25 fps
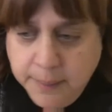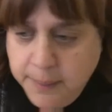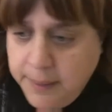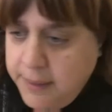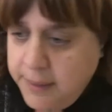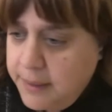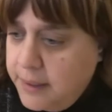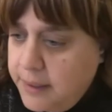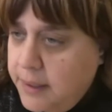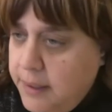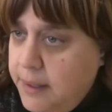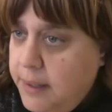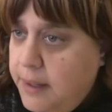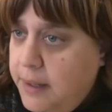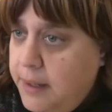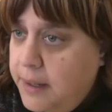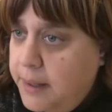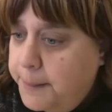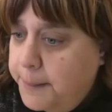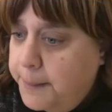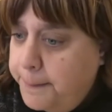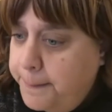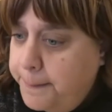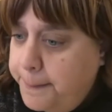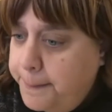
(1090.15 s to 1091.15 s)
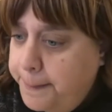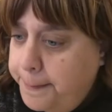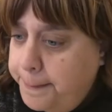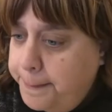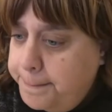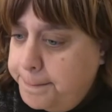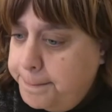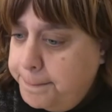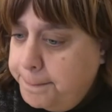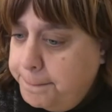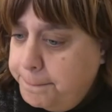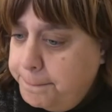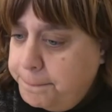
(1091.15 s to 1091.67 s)
Um,
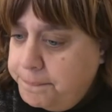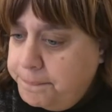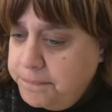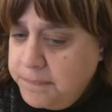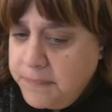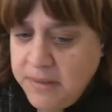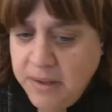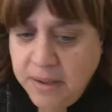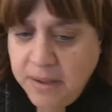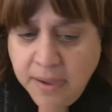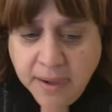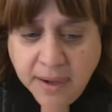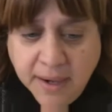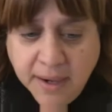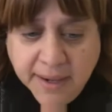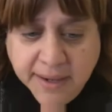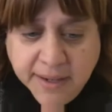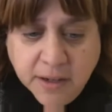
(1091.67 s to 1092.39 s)
I